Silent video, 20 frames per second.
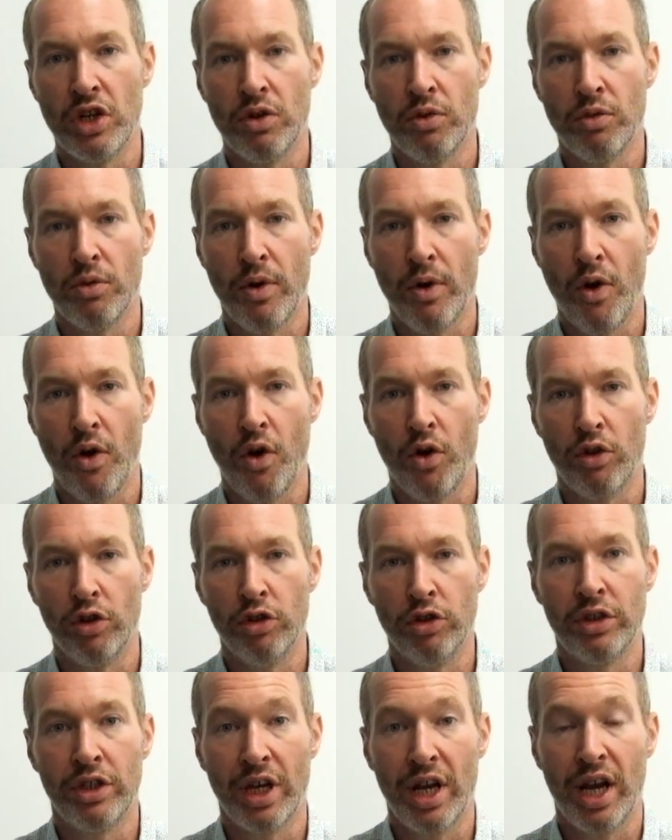look at how
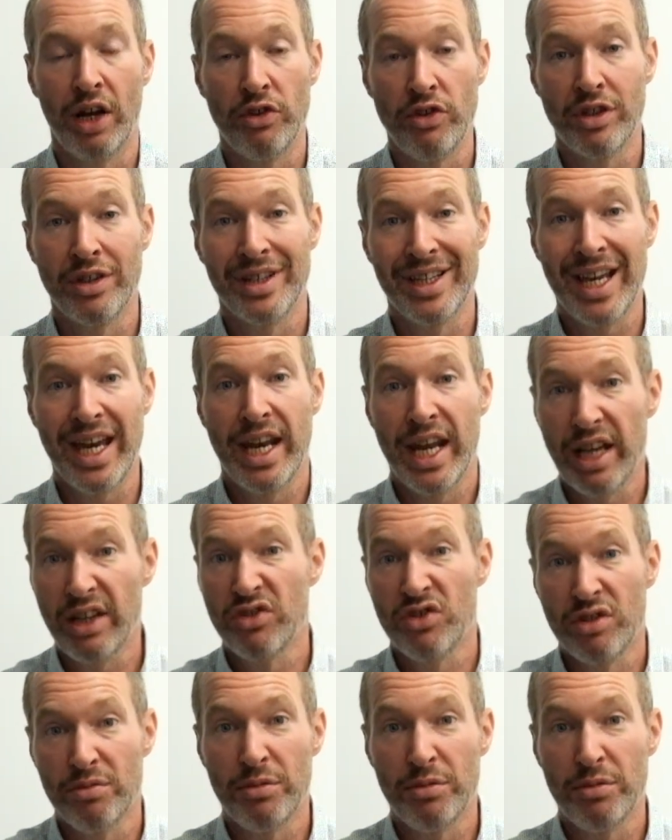you can get extra money